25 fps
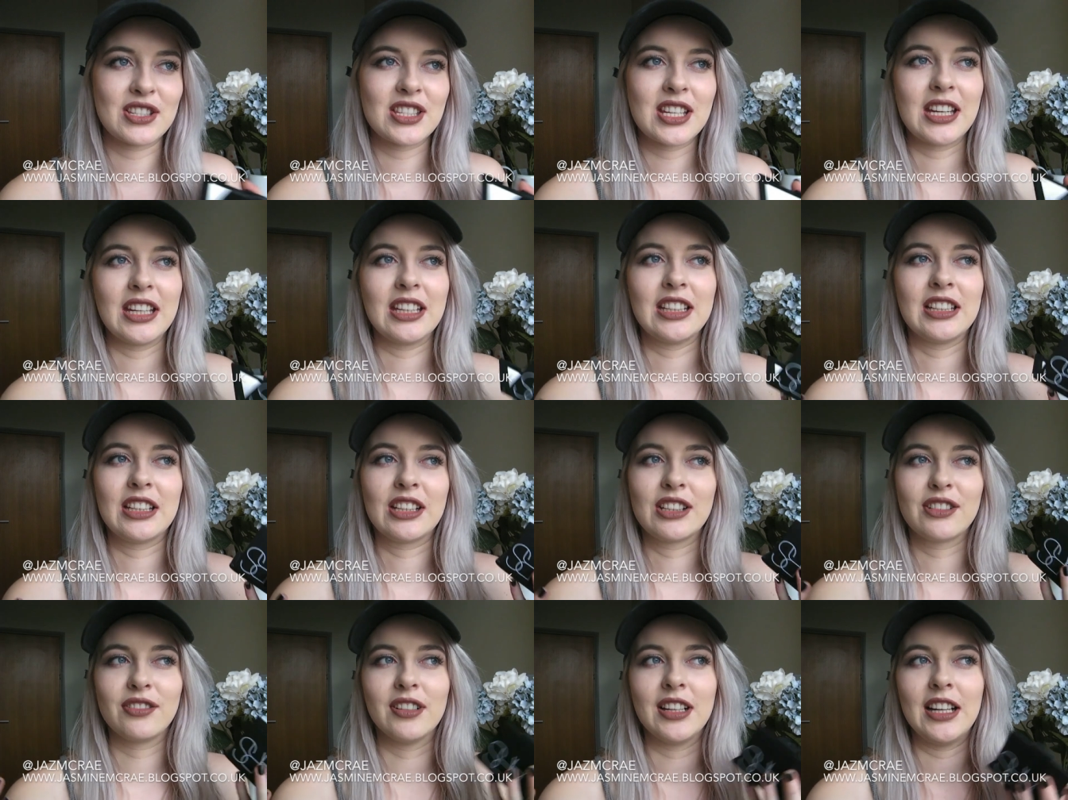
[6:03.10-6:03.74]
skin
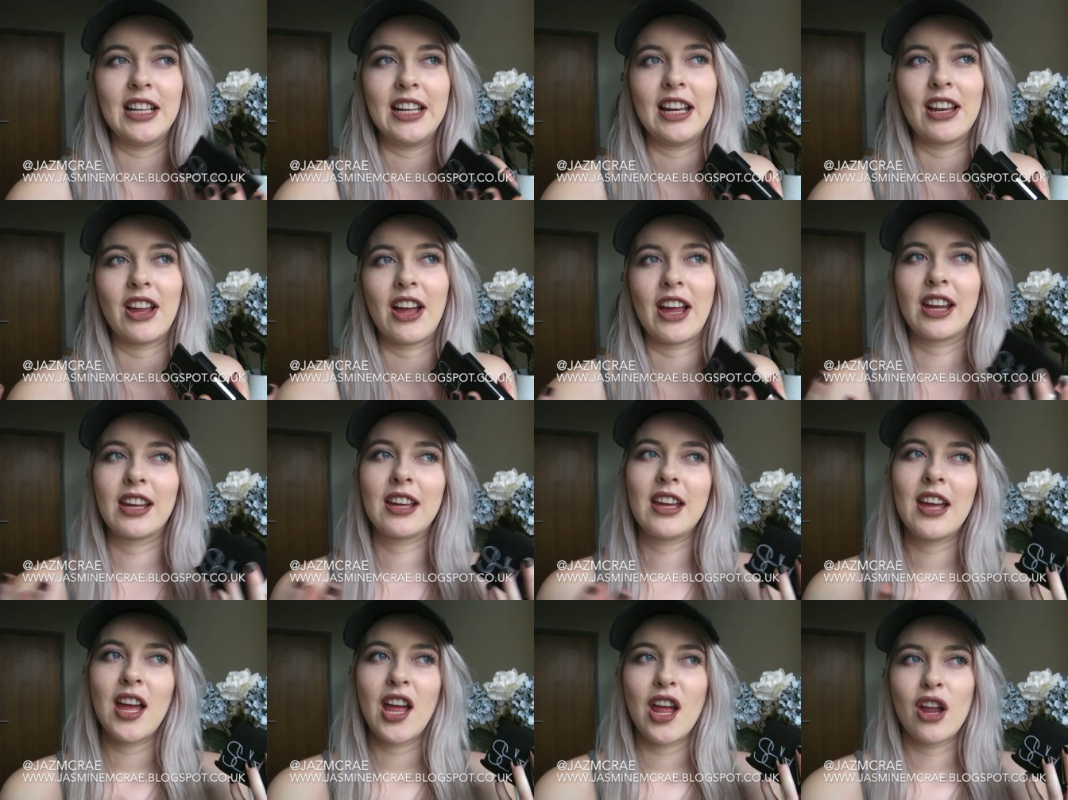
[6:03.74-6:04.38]
look really
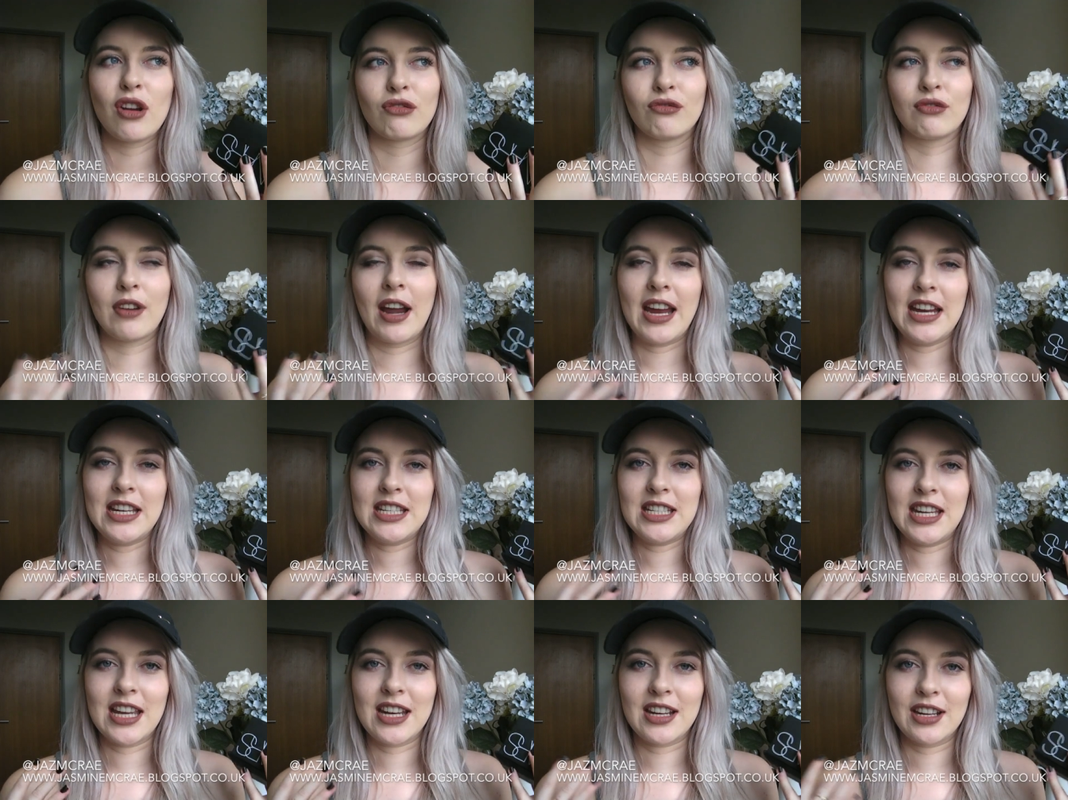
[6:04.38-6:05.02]
like
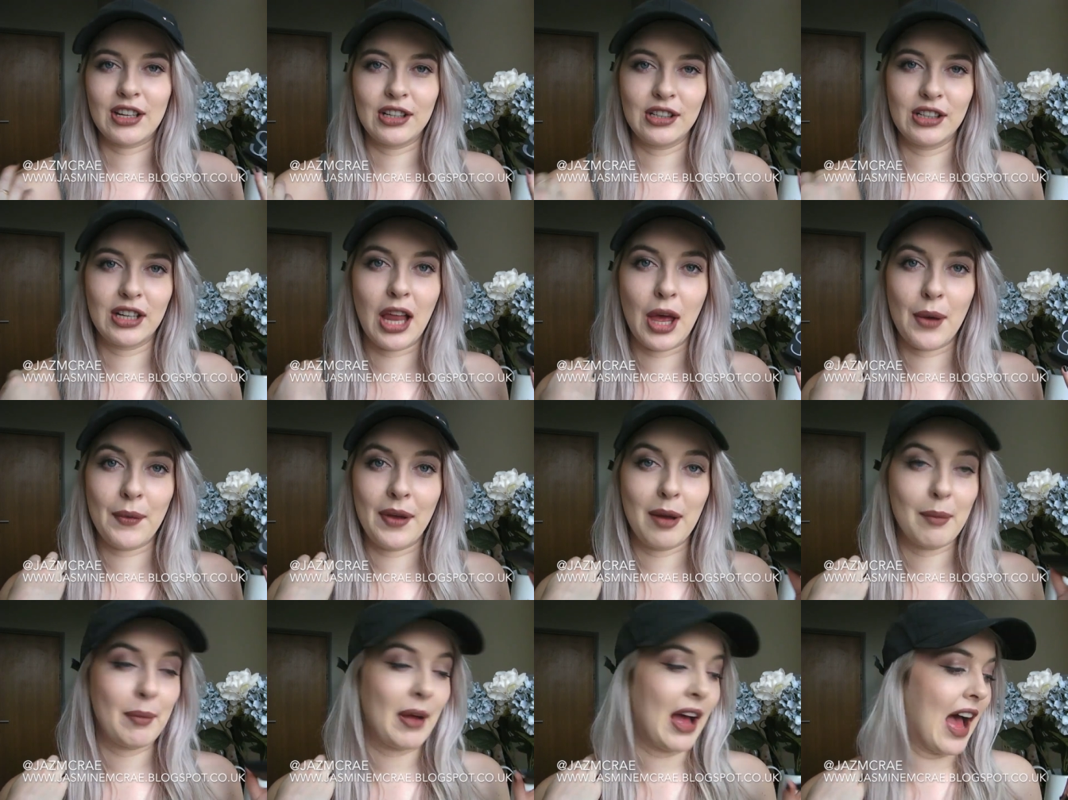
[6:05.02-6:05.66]
radiant and
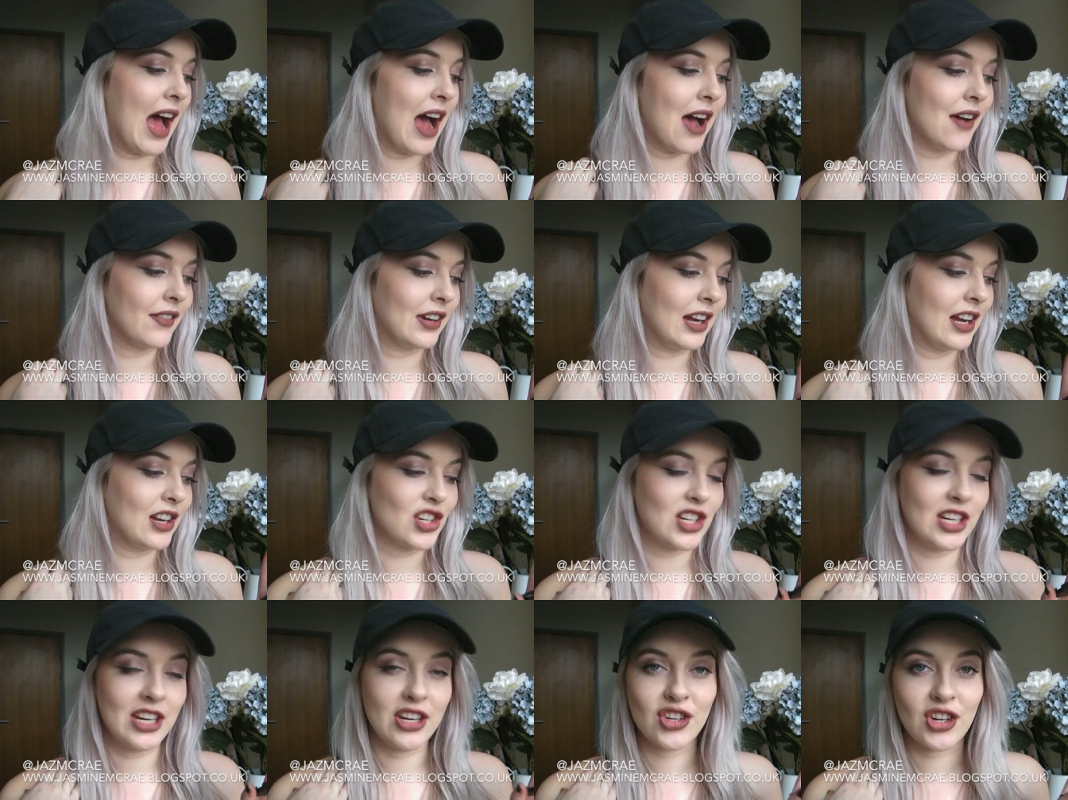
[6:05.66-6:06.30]
glowing, but I haven't
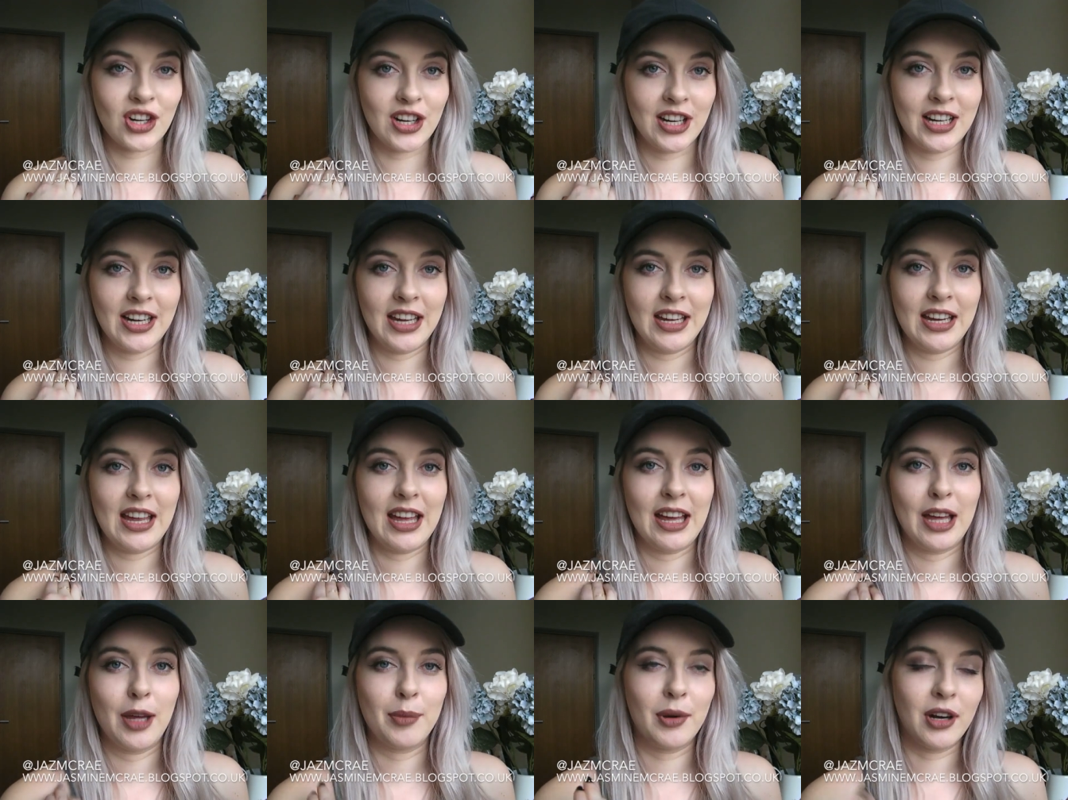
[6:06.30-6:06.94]
actually tried it
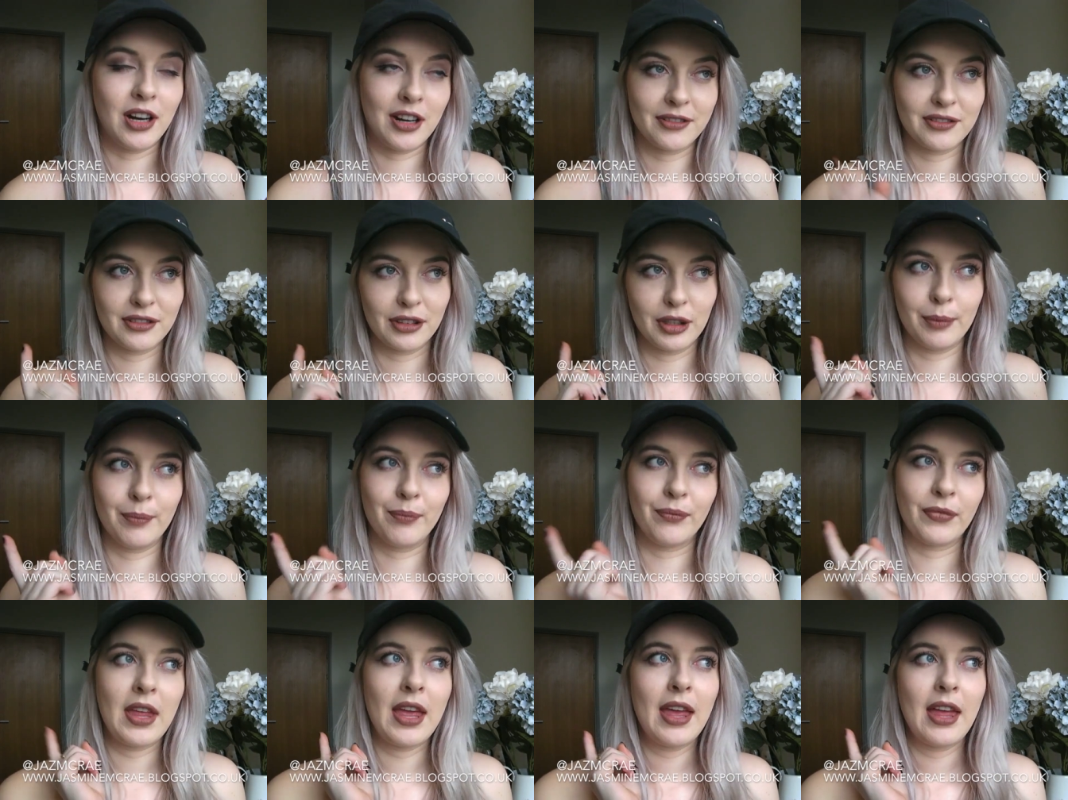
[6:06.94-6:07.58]
yet apart
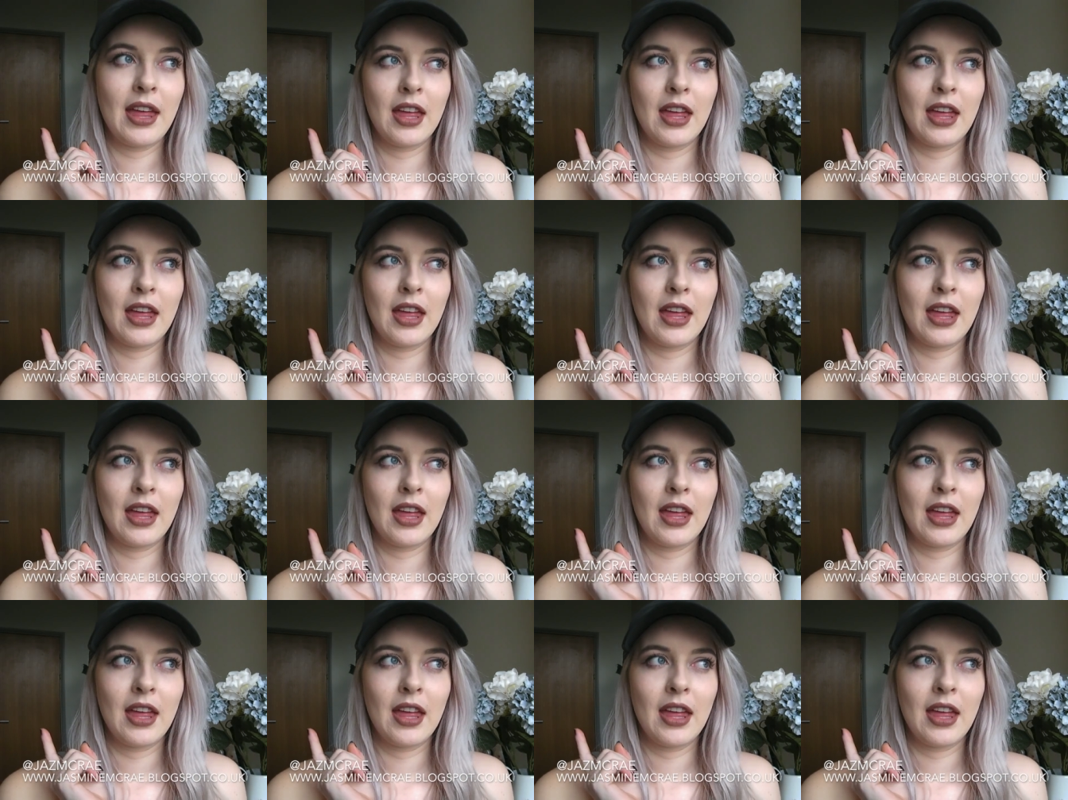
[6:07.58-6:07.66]
from